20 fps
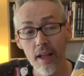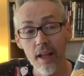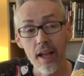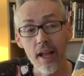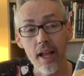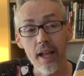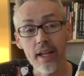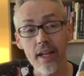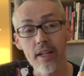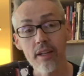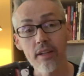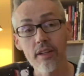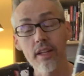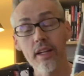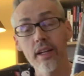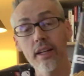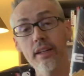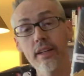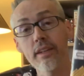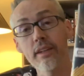And
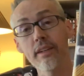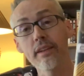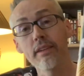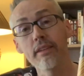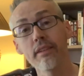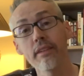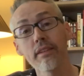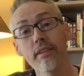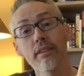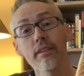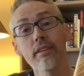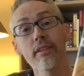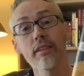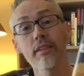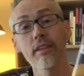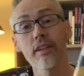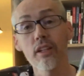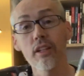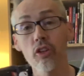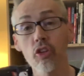it
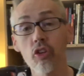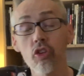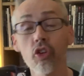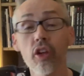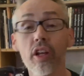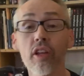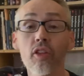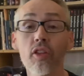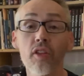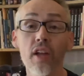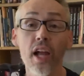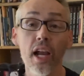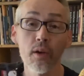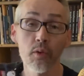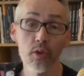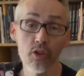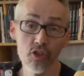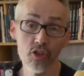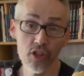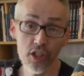looks like
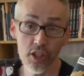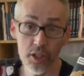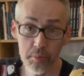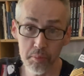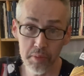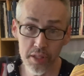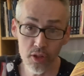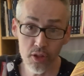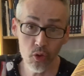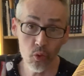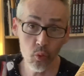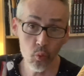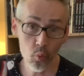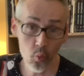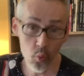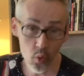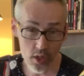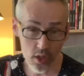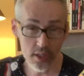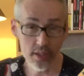Thyra's going to be the
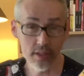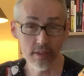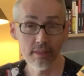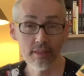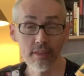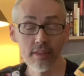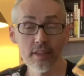one,